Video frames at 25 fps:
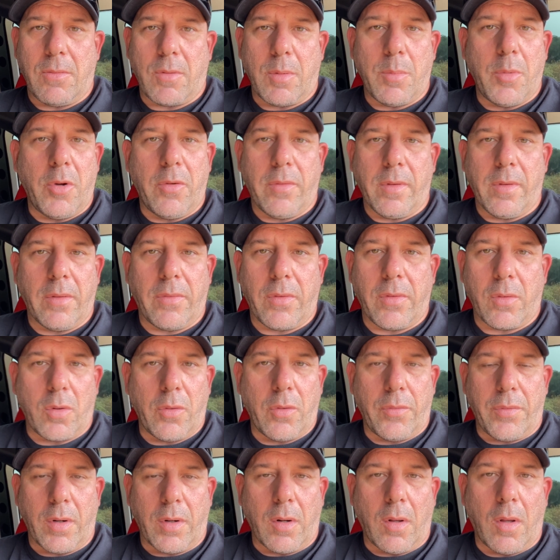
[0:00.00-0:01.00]
removal of the
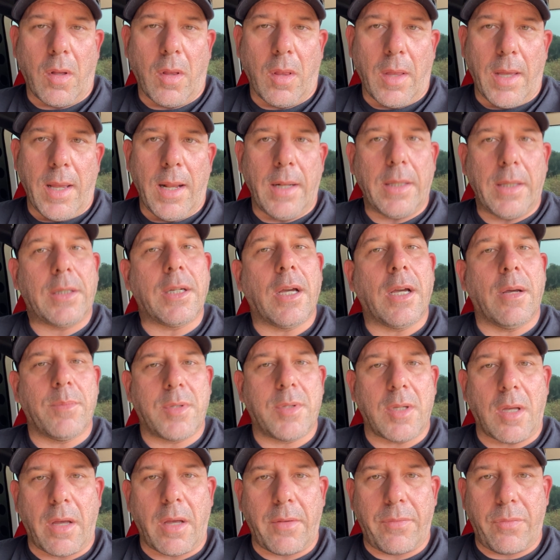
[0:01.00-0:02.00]
roof at all, and
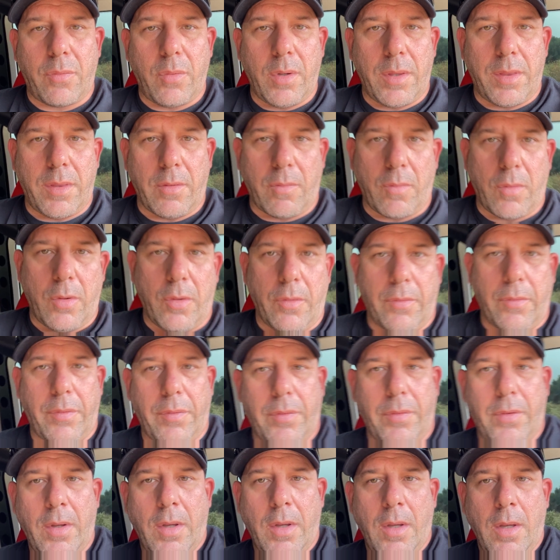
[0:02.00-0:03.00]
comes off with the
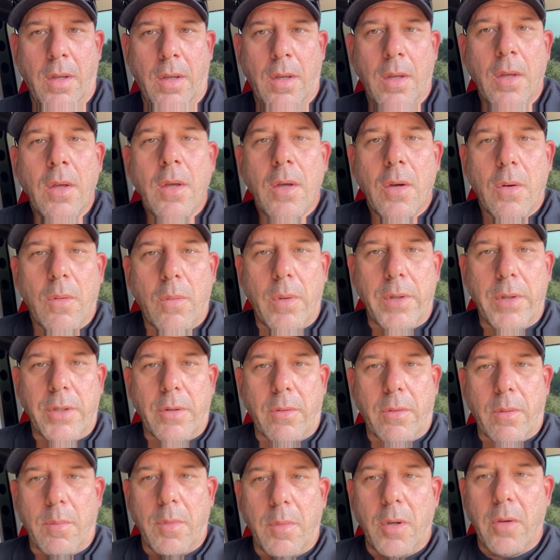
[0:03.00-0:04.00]
roof when
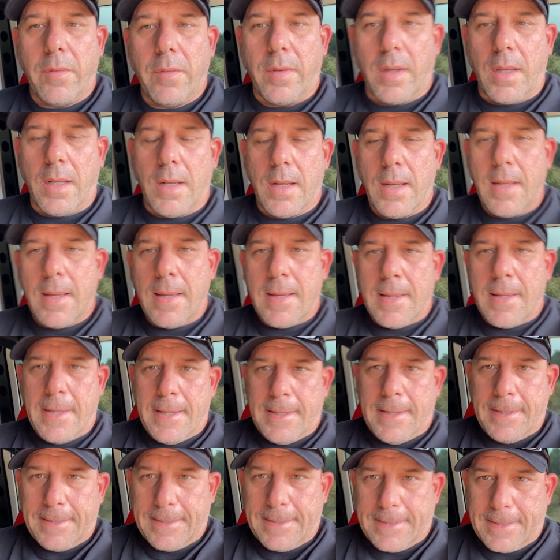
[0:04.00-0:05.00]
you remove it.
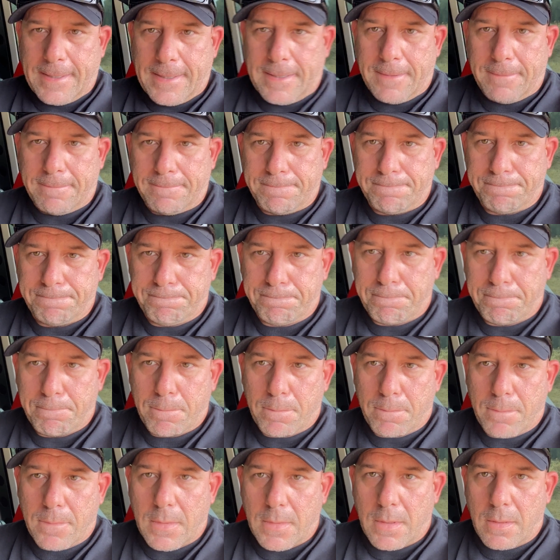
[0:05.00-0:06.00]

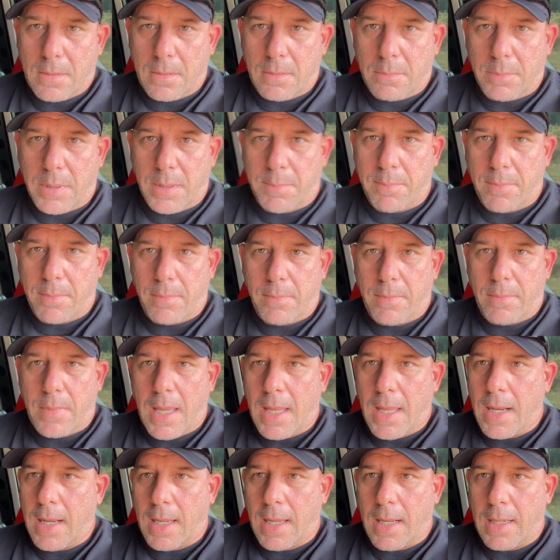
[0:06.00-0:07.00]
But
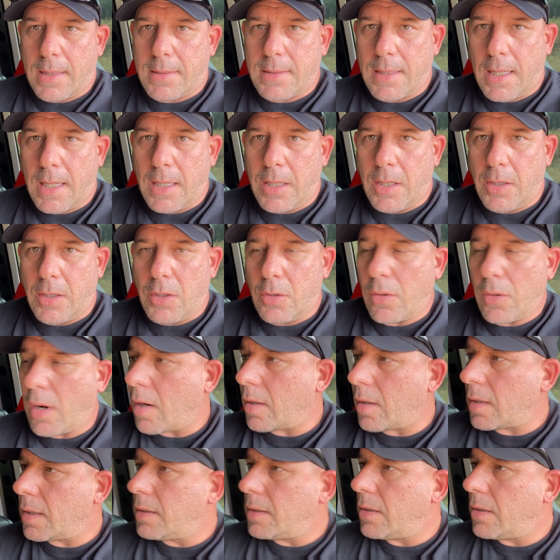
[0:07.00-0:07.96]
man, I got to tell you, you hardly